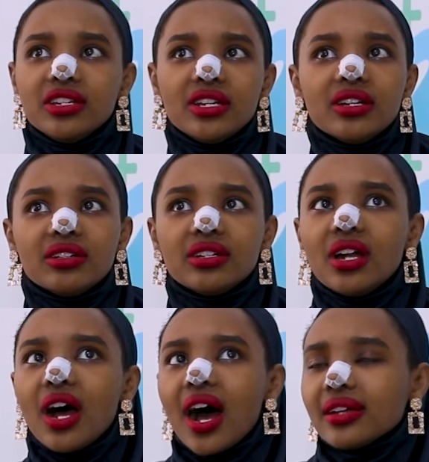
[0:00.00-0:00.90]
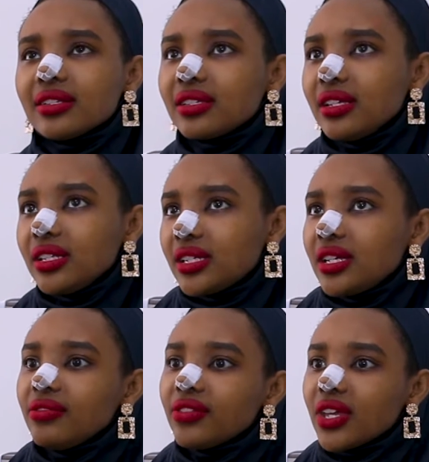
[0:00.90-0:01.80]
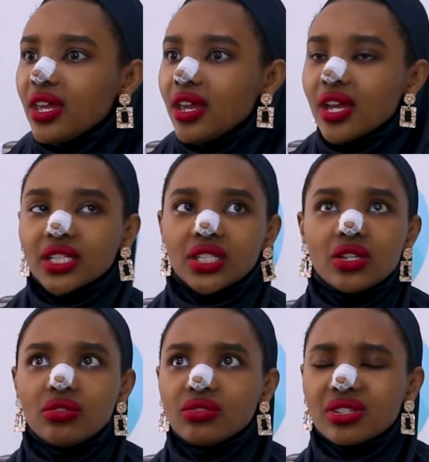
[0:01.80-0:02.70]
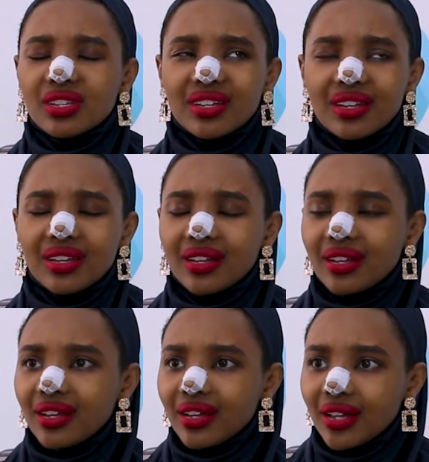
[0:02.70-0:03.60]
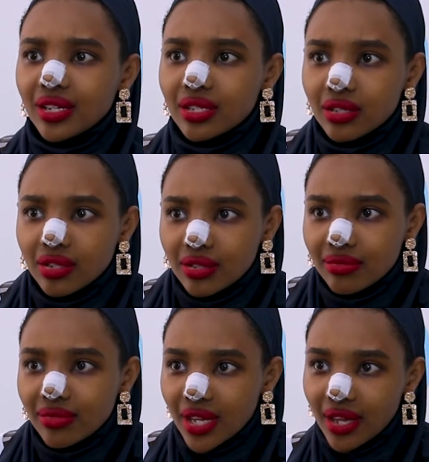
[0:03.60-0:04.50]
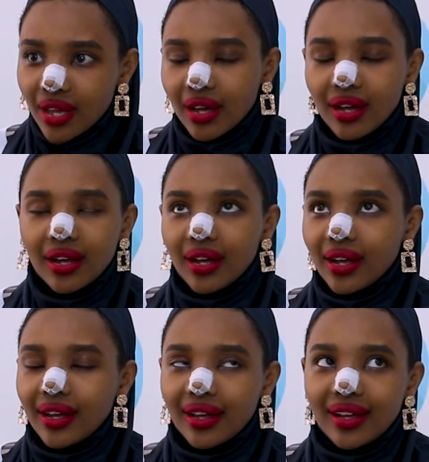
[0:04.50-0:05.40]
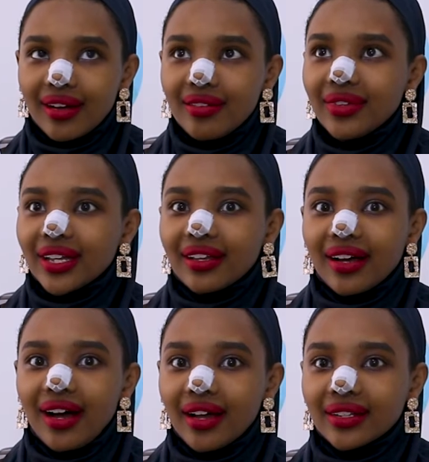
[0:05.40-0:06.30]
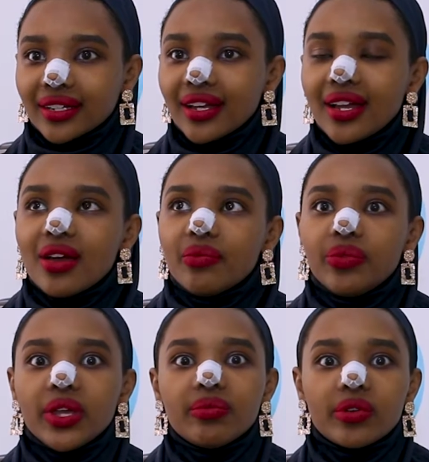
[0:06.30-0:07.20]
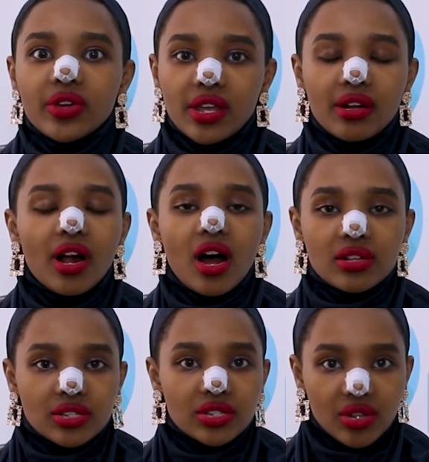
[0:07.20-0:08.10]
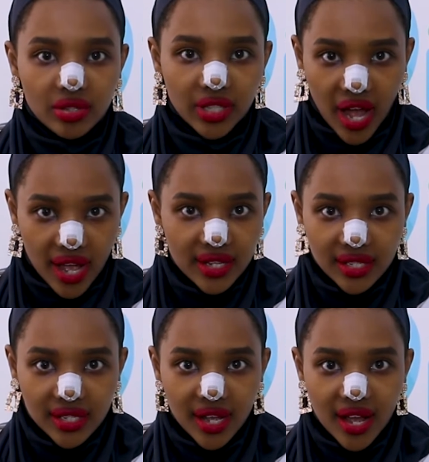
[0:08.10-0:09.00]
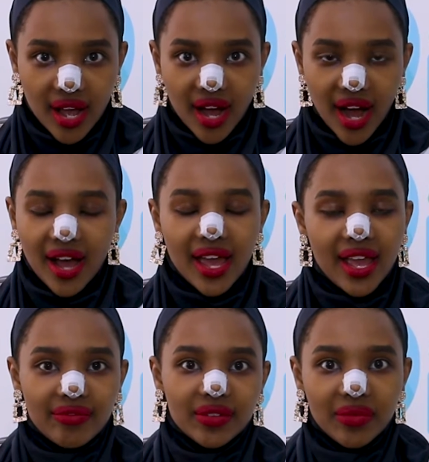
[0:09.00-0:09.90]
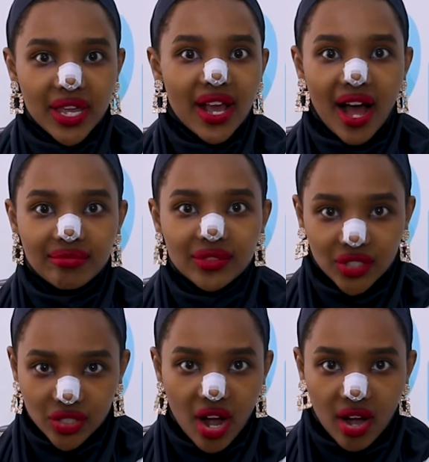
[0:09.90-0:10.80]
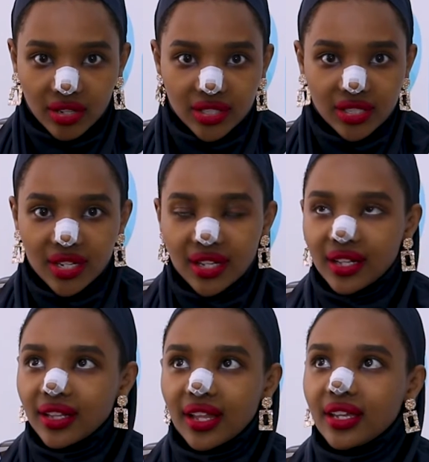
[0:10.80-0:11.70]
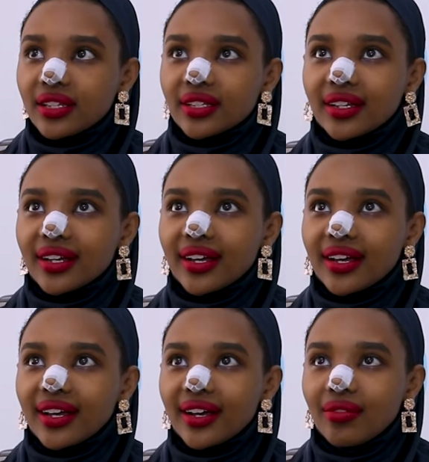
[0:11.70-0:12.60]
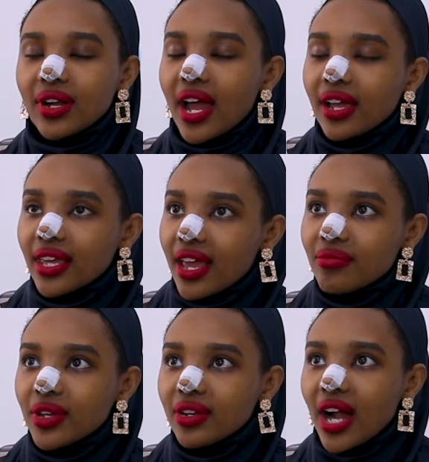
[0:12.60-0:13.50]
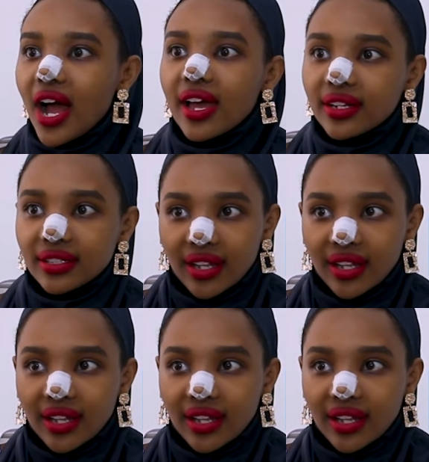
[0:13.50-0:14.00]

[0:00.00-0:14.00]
see TV news. Excuse me? Oh my God, people here are so nice. Even me, I'm shocked. Like, when I came here, I had